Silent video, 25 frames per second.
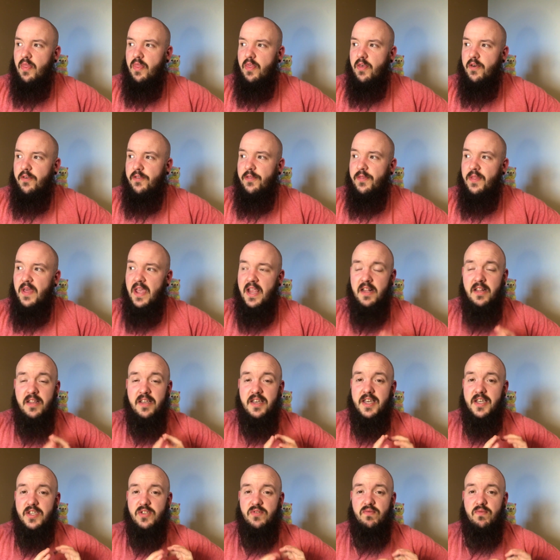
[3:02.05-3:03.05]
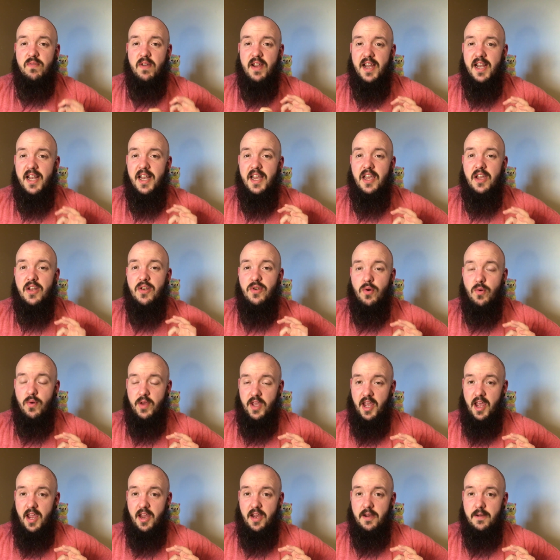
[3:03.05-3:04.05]
The thing that is really
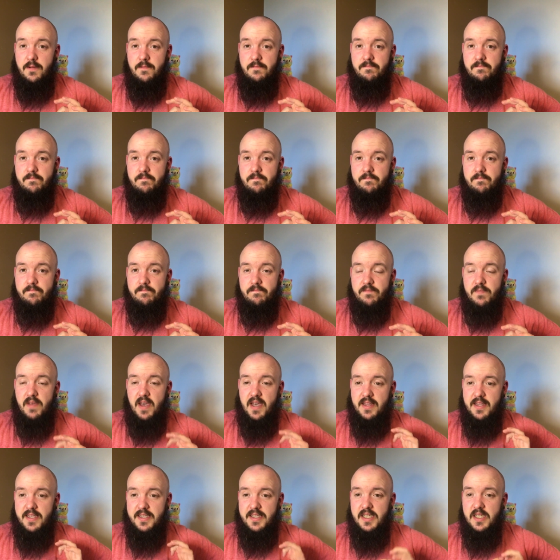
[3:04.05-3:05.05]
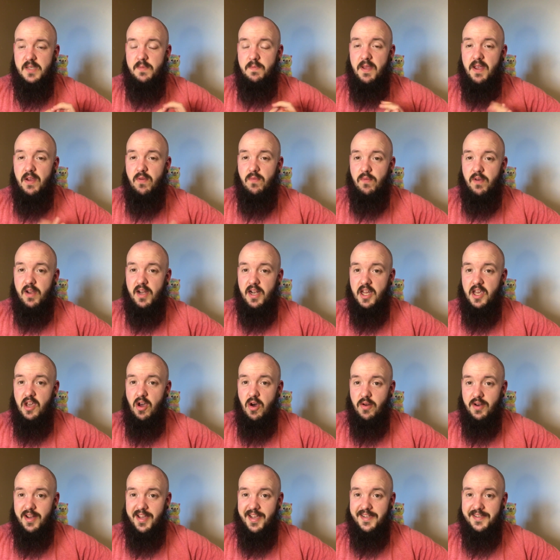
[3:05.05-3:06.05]
annoying, and this is being really
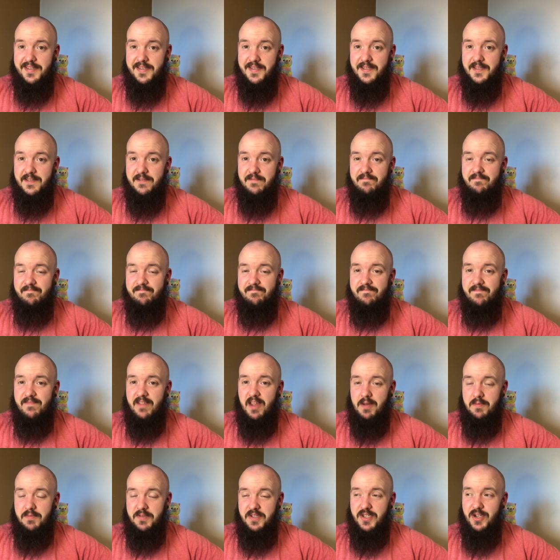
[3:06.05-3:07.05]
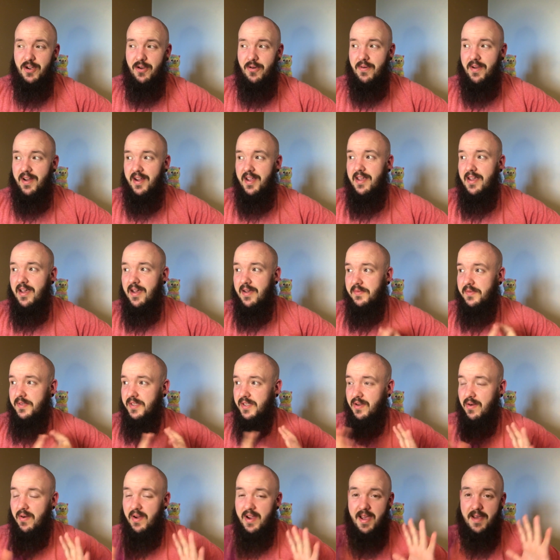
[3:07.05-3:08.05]
honest, I'm sorry, I'm
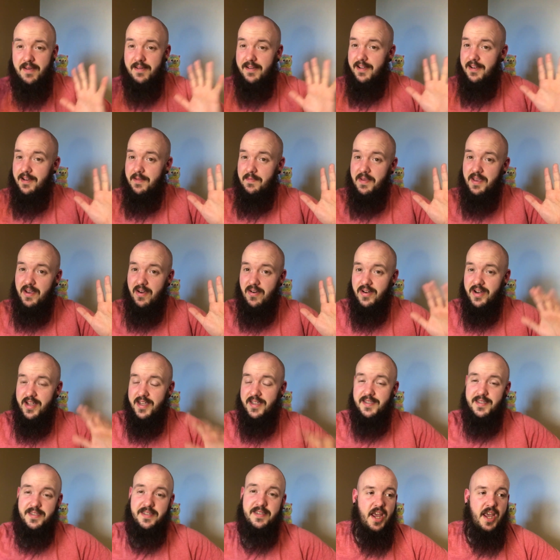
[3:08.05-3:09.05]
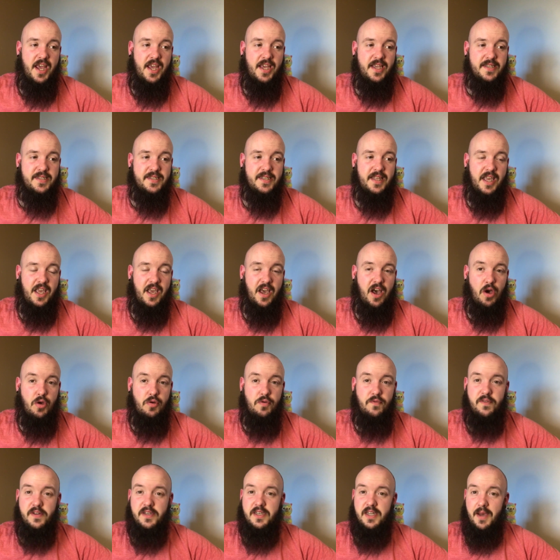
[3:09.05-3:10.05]
sorry, I'm going to be honest, is the
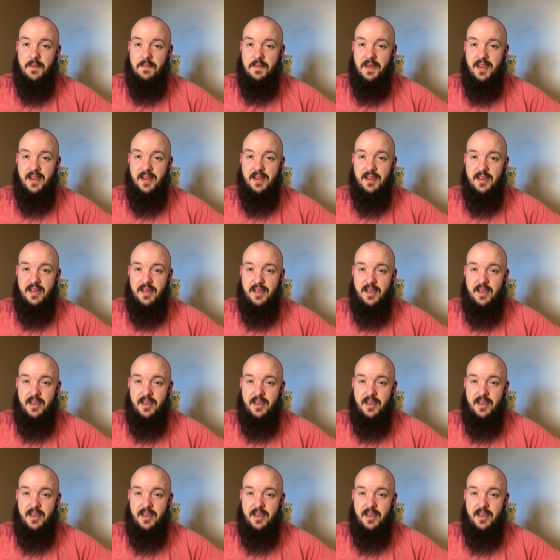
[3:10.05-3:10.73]
overdubbing